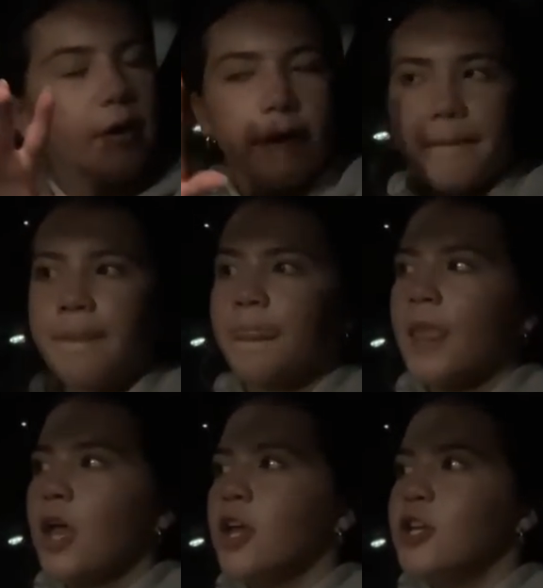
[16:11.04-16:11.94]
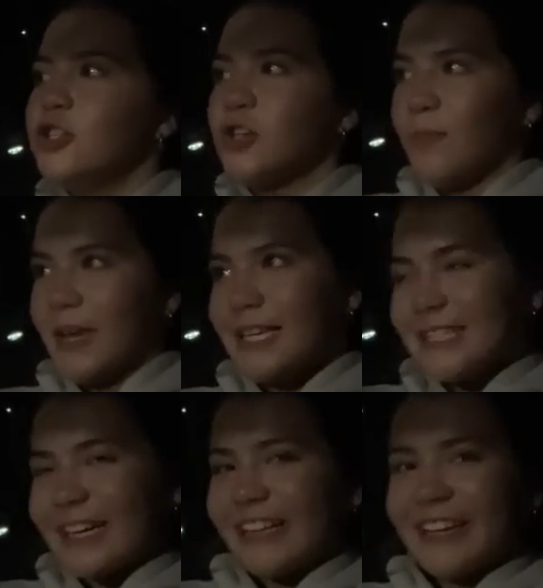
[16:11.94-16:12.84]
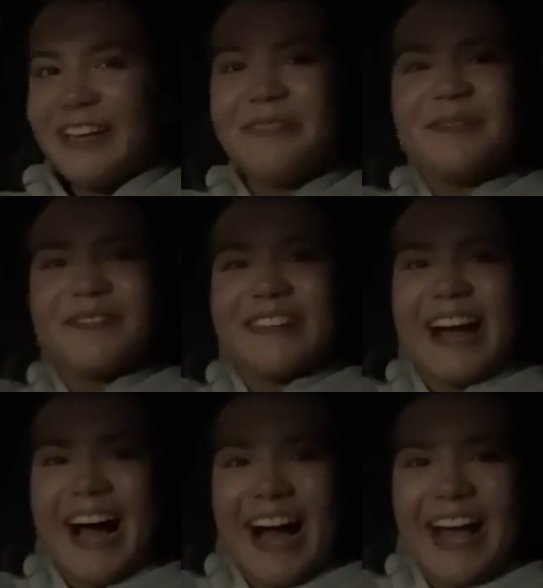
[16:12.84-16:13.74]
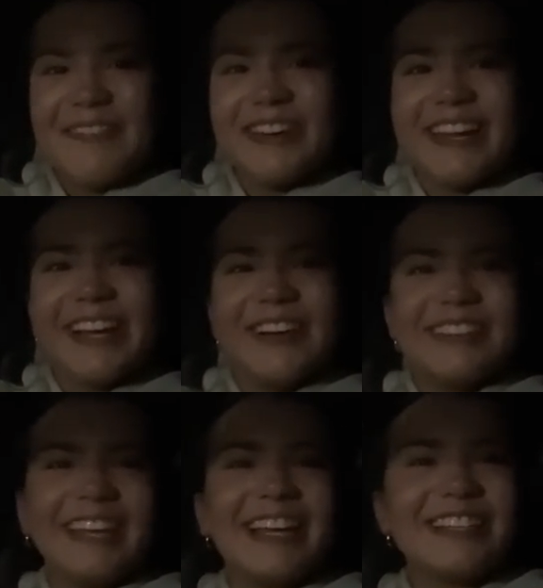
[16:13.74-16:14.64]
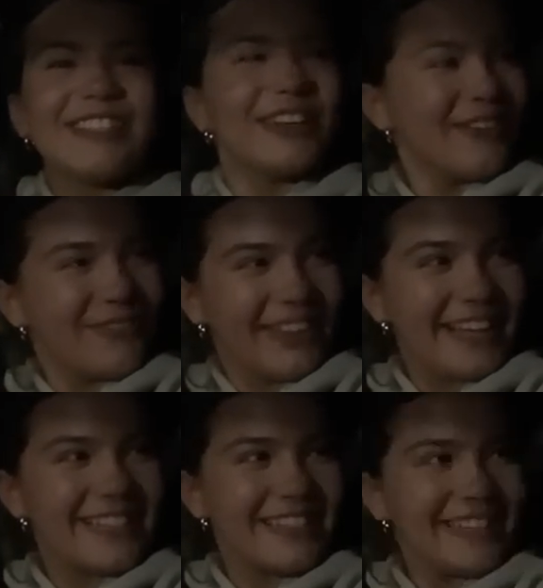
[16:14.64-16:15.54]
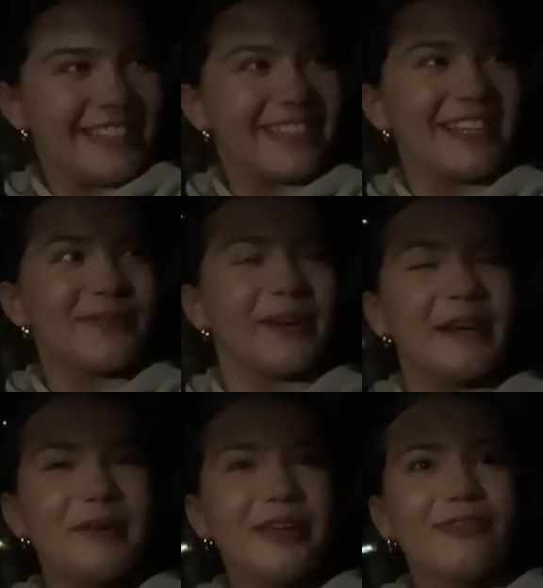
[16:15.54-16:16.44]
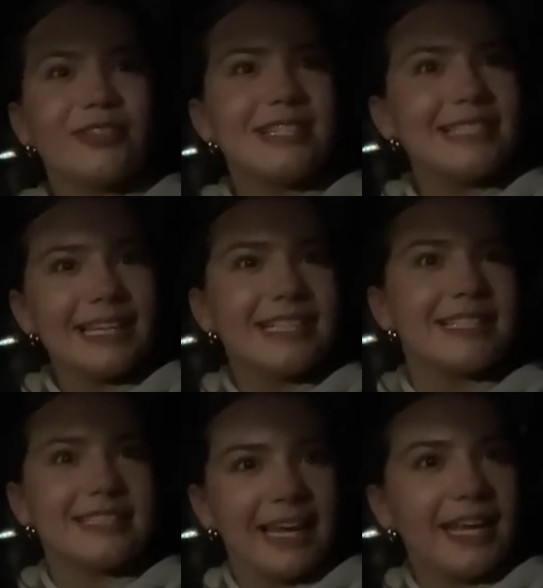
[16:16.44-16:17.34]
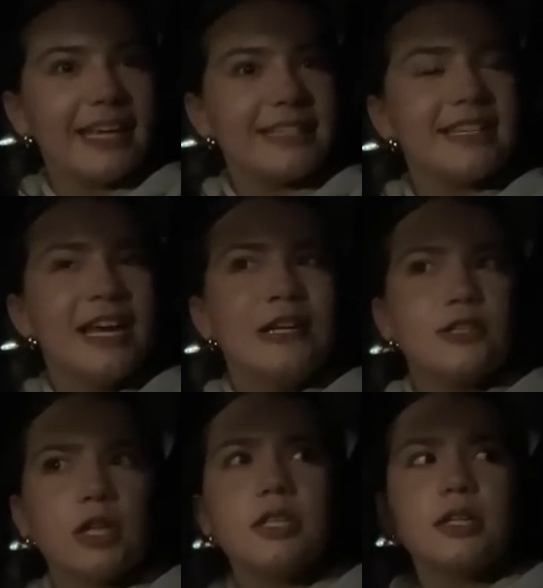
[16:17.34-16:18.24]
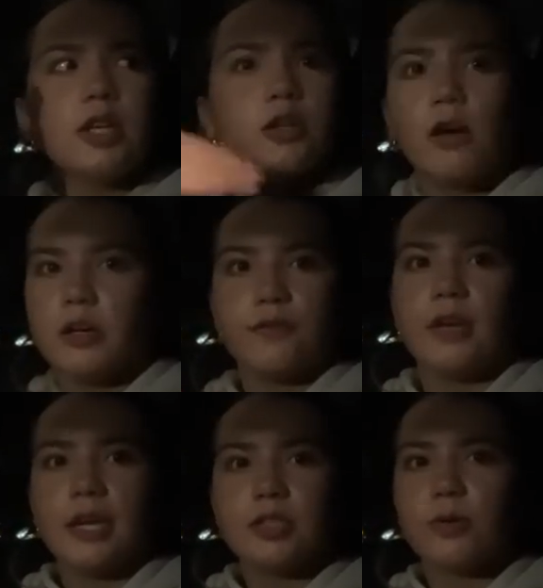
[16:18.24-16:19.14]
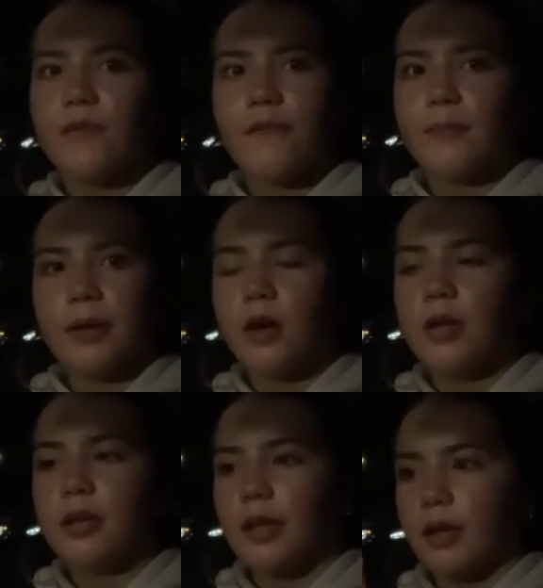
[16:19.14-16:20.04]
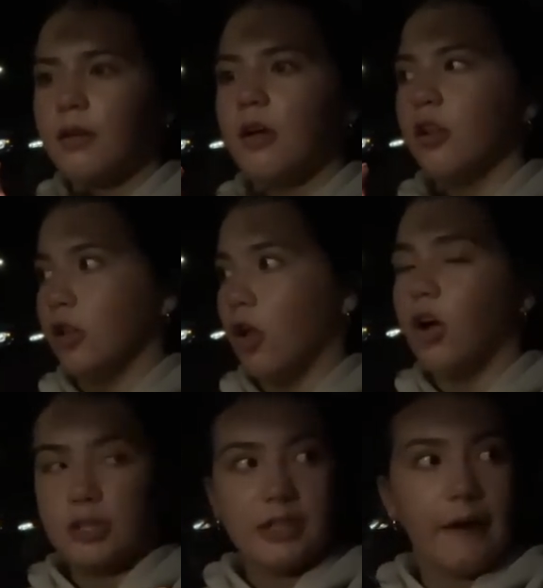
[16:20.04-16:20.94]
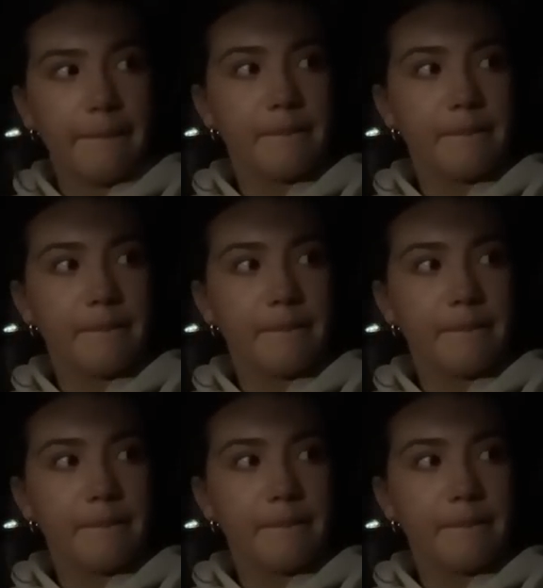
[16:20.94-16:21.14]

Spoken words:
Okay. So basically, I'm going to go take surf lessons because we're going to be there for 6 days. So that's like the longest vacation we've ever been on in like a long time.